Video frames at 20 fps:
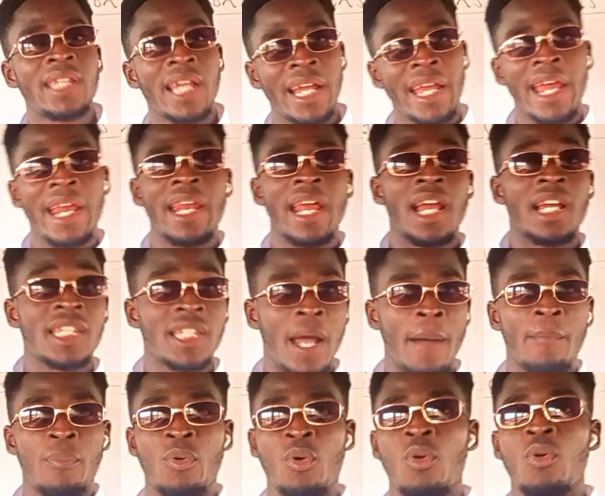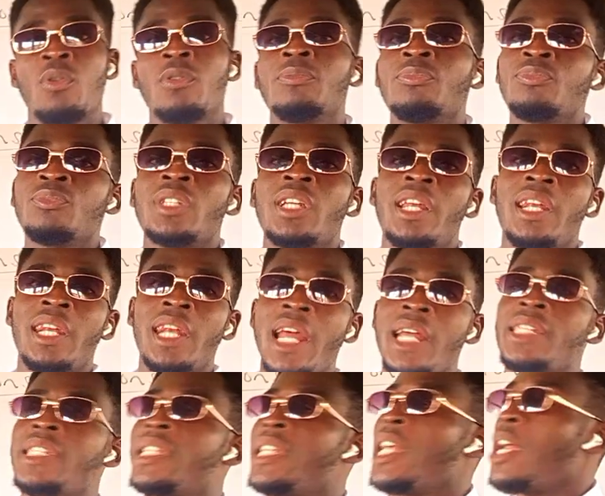second example,
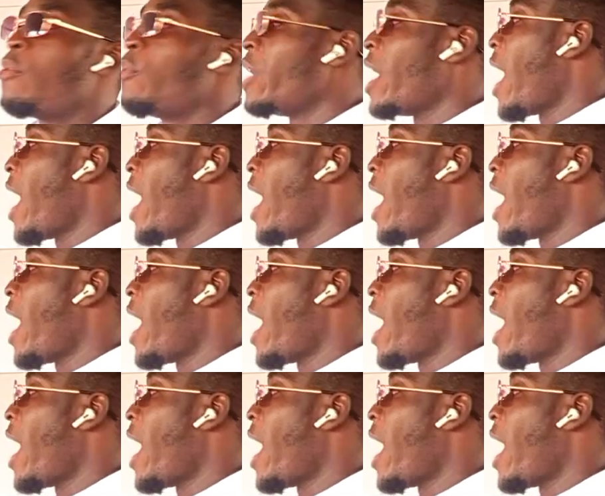let's say